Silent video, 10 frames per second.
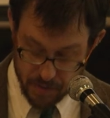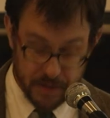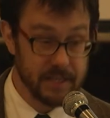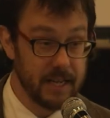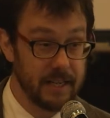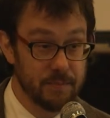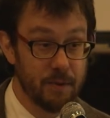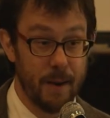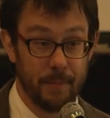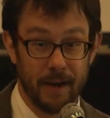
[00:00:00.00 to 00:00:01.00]
The state's
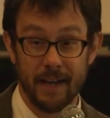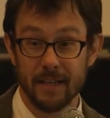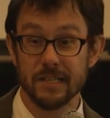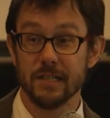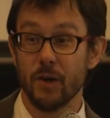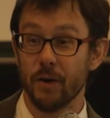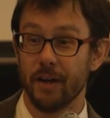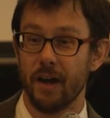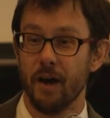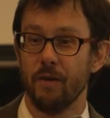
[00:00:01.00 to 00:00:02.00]
propaganda
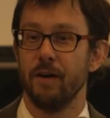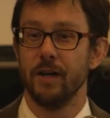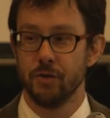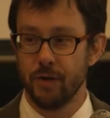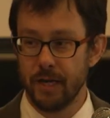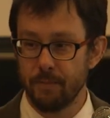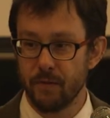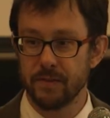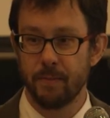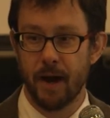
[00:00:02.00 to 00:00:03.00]
slogan of a dream
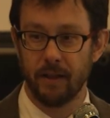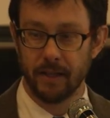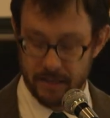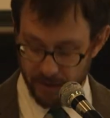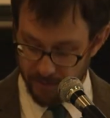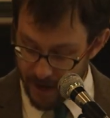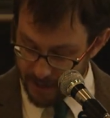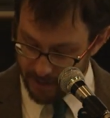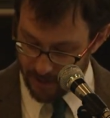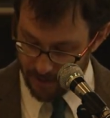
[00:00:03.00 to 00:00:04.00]
of smiling
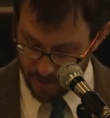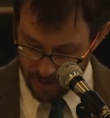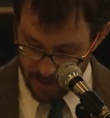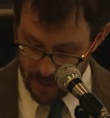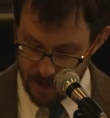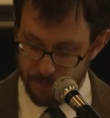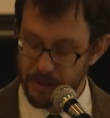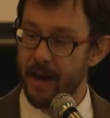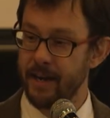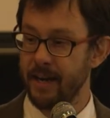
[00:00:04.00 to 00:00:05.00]
Slovakia
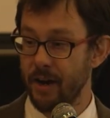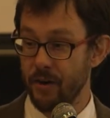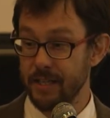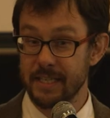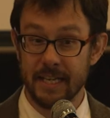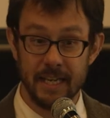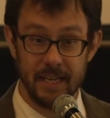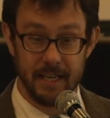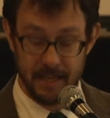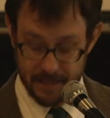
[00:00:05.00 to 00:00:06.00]
implied a
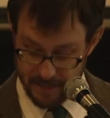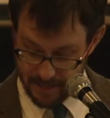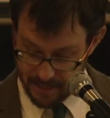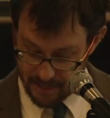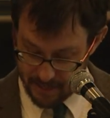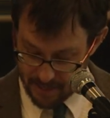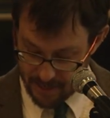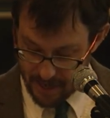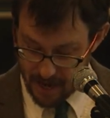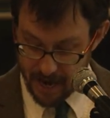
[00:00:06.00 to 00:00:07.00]
guarantee
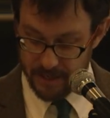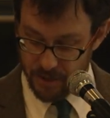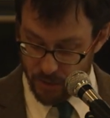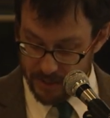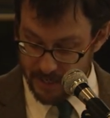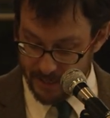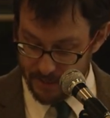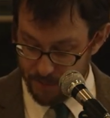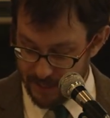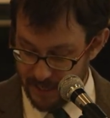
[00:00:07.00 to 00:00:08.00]
and increased
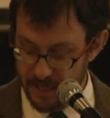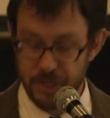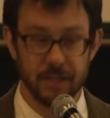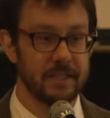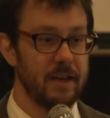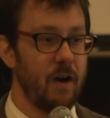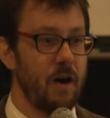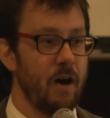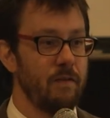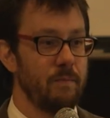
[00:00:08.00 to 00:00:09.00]
expectation
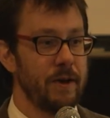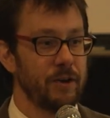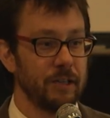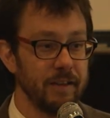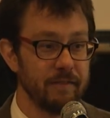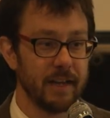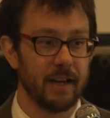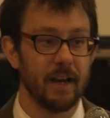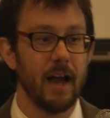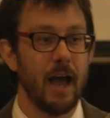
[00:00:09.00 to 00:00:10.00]
of a better
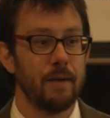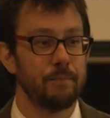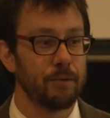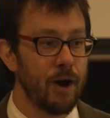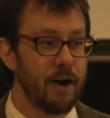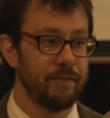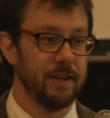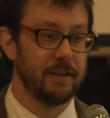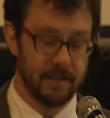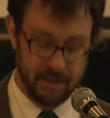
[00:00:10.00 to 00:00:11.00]
living and profit
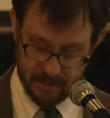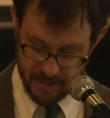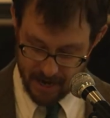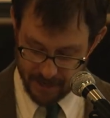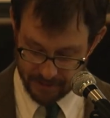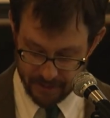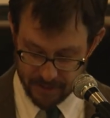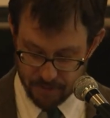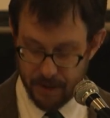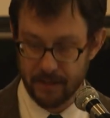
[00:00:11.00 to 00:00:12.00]
at the
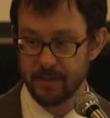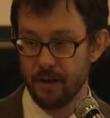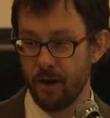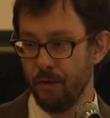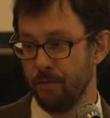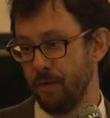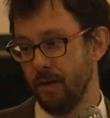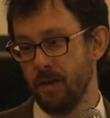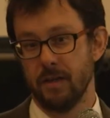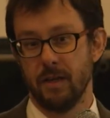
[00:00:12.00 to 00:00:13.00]
expense of,
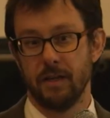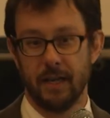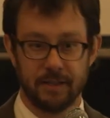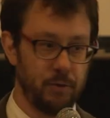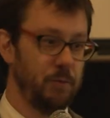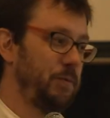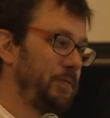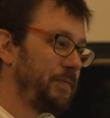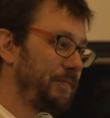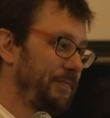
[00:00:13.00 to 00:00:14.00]
guess who?
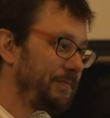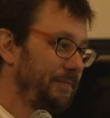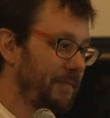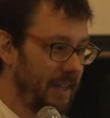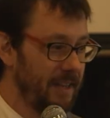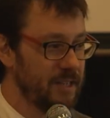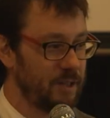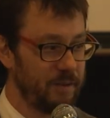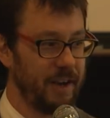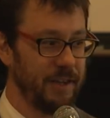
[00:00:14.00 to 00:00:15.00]

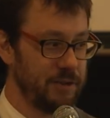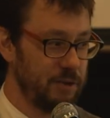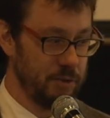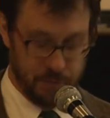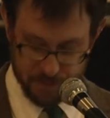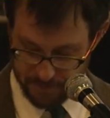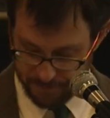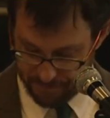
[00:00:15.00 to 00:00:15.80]
Slovakia's Jews.